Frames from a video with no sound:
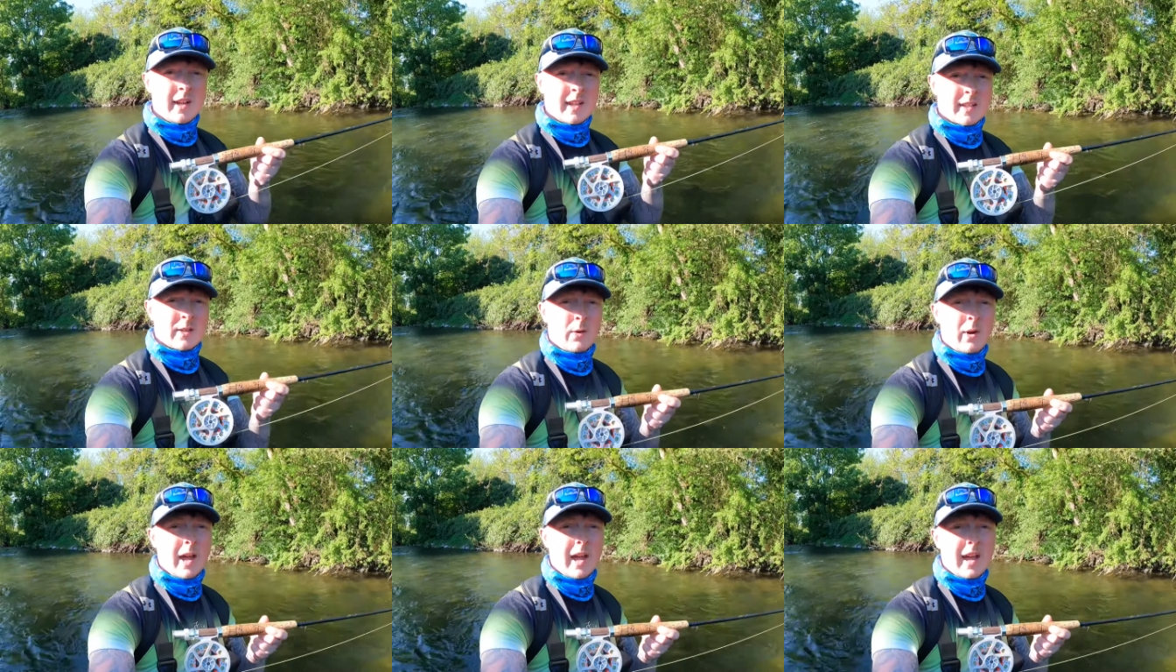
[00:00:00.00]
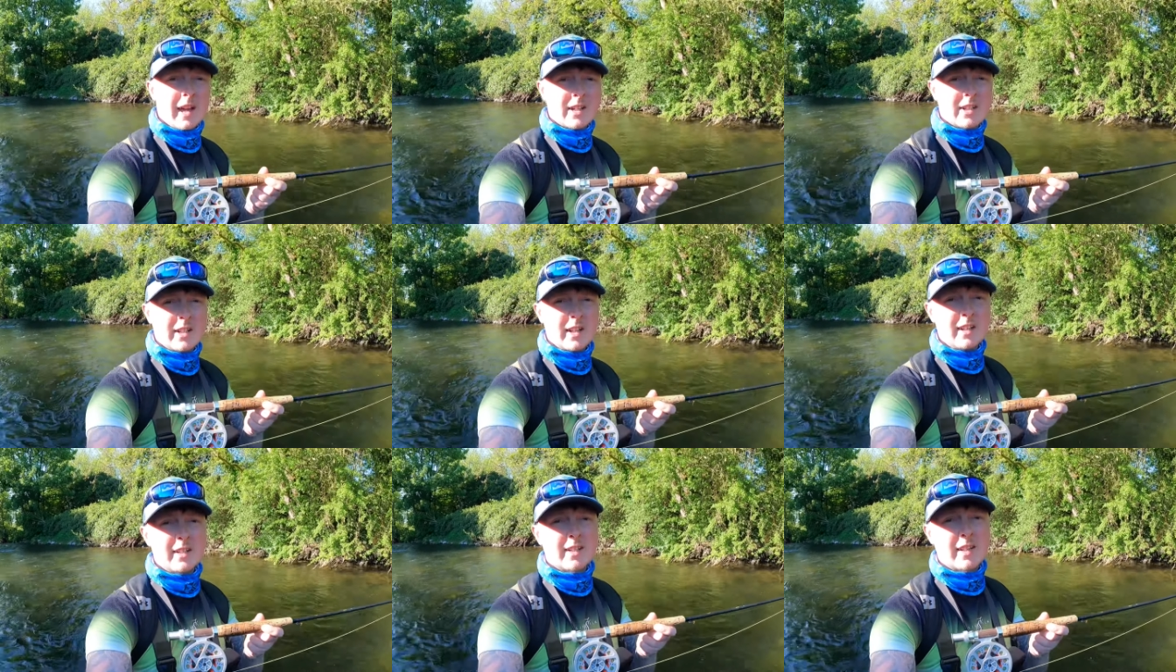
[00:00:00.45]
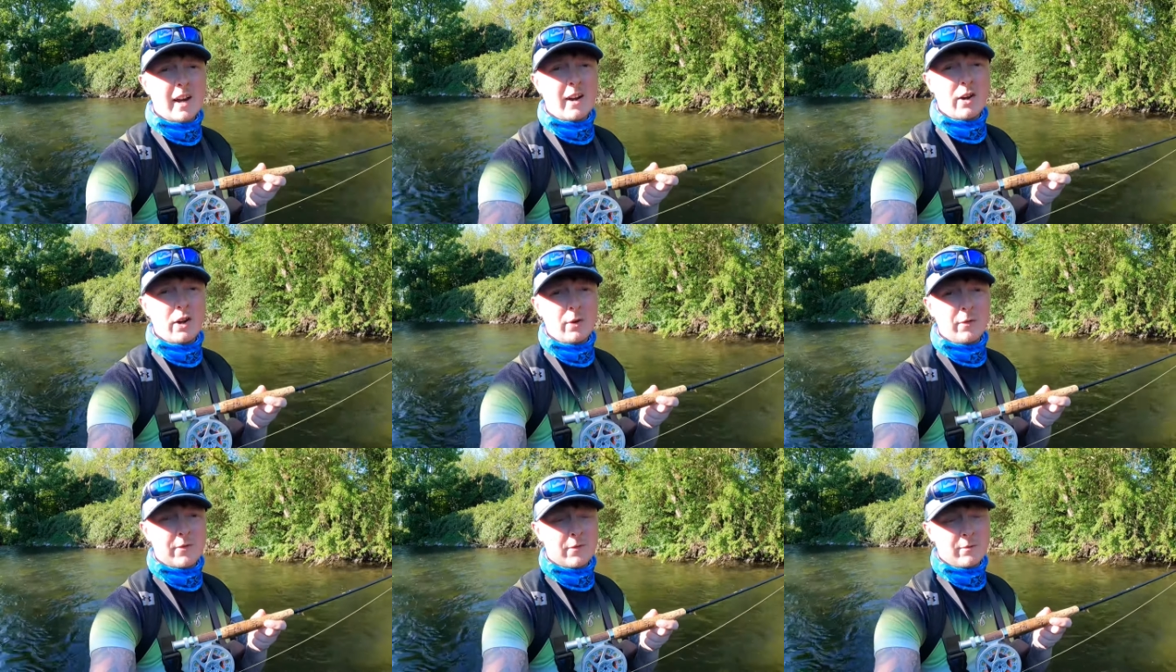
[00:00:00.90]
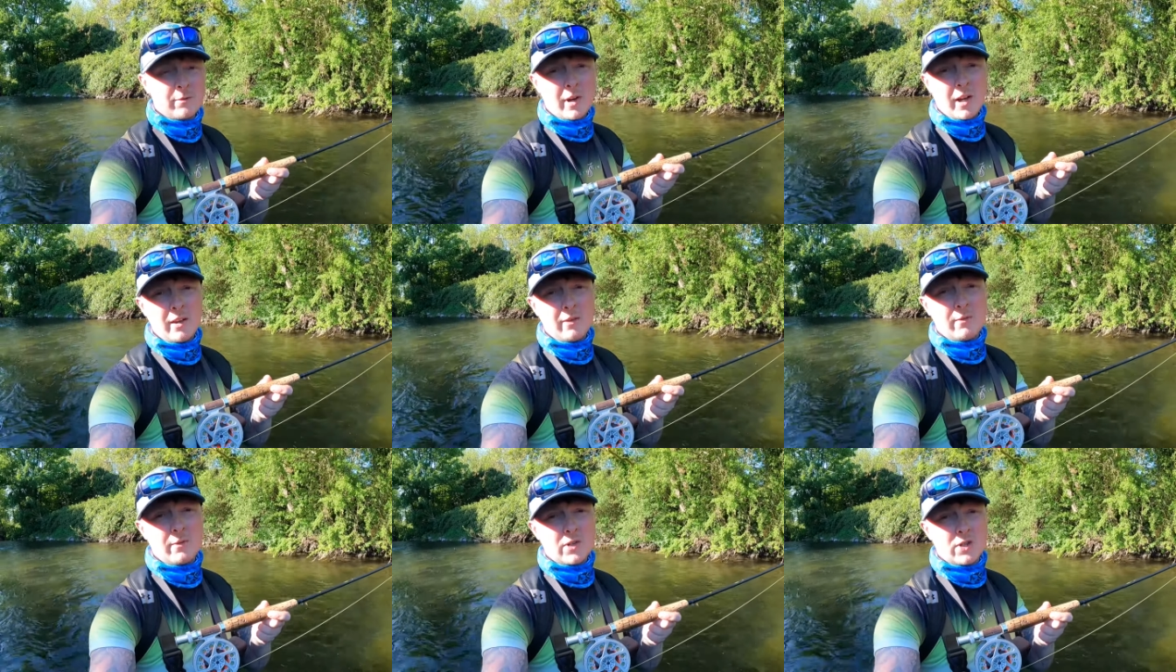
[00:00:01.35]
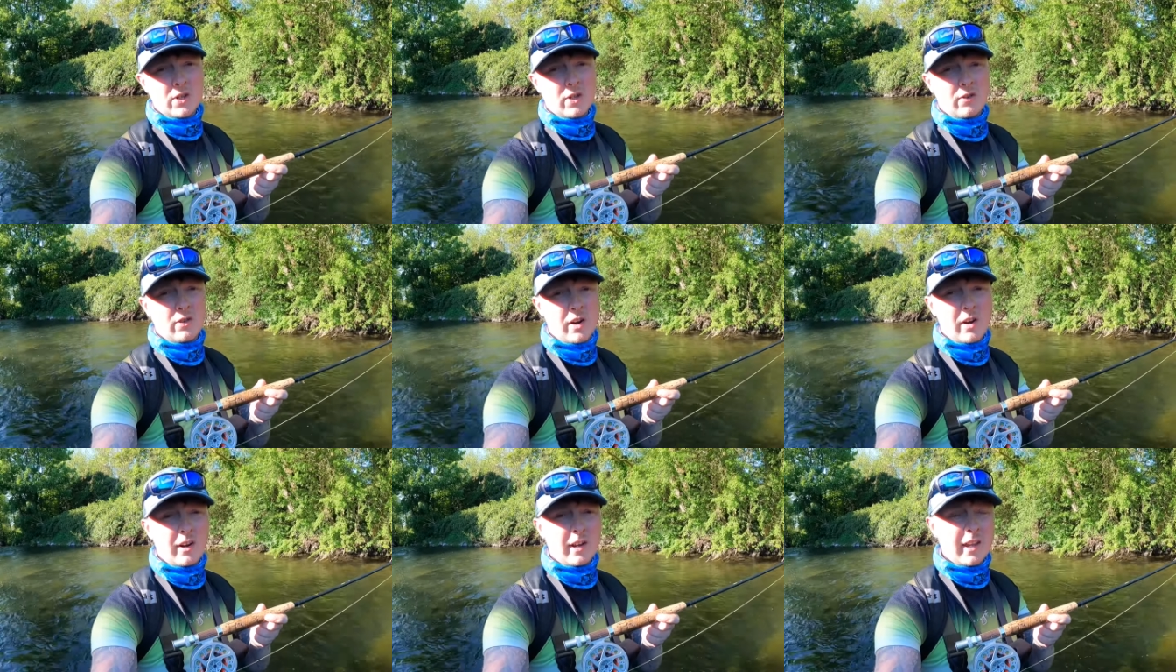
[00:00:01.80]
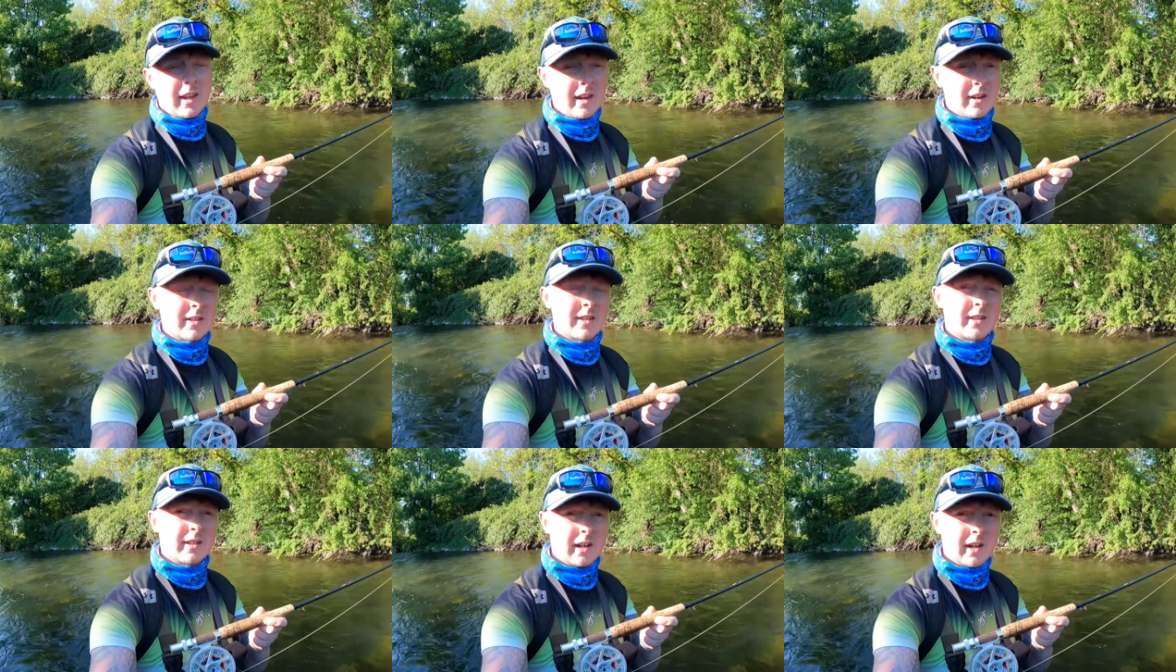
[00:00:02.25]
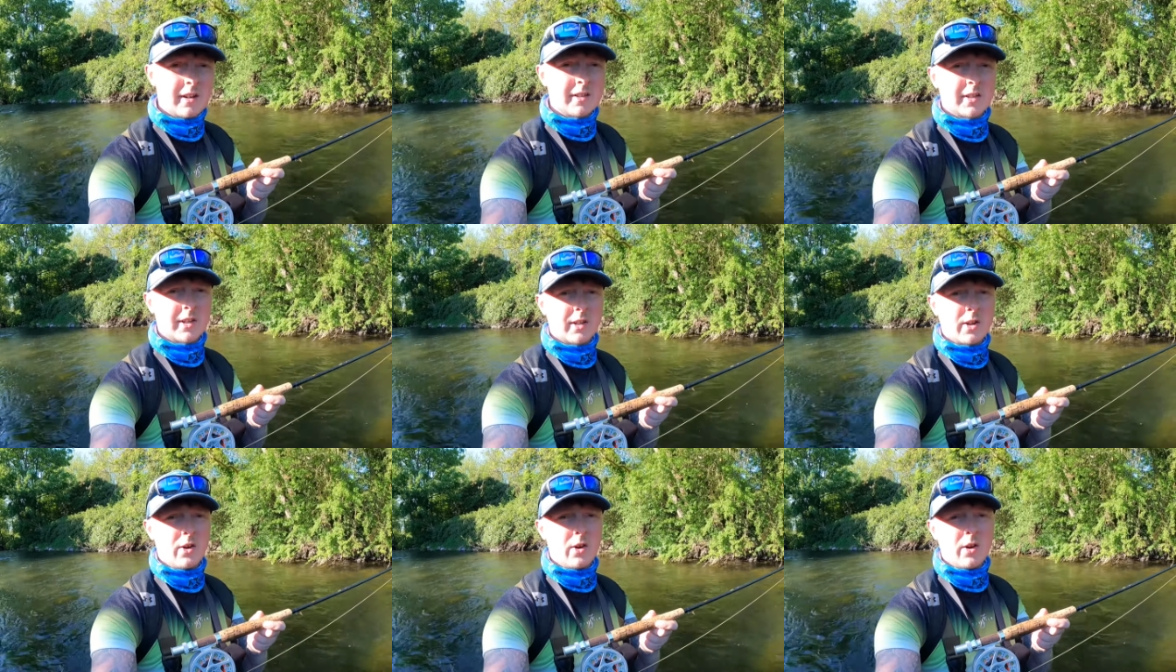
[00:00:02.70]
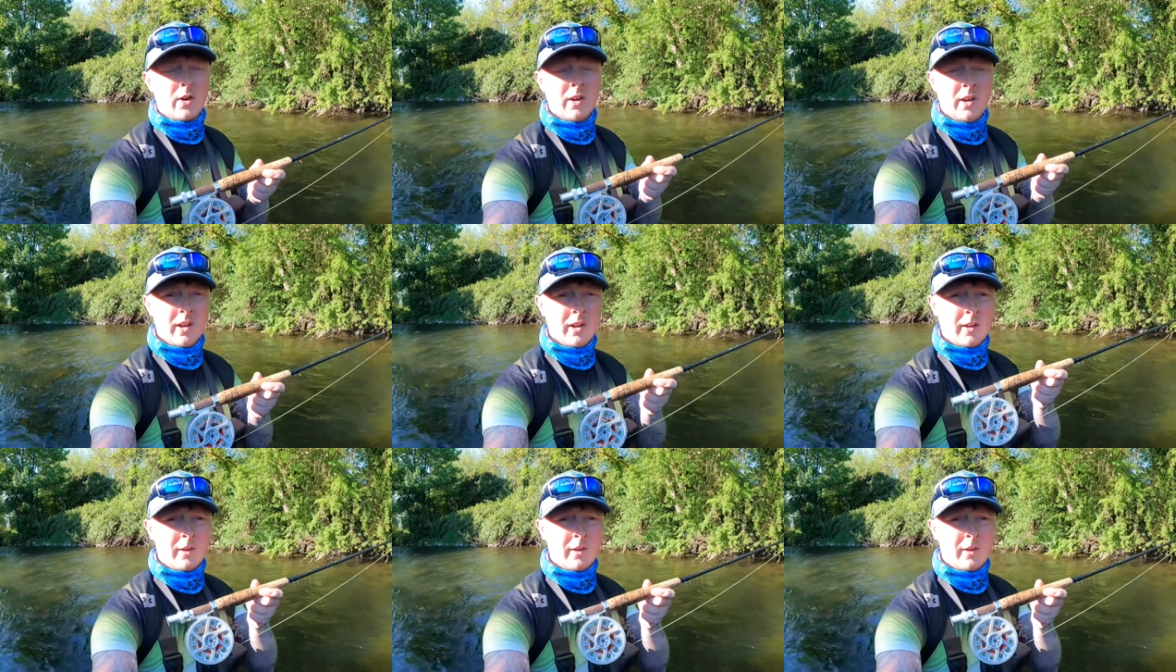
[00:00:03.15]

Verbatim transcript: So I actually started off my fishing career years and years ago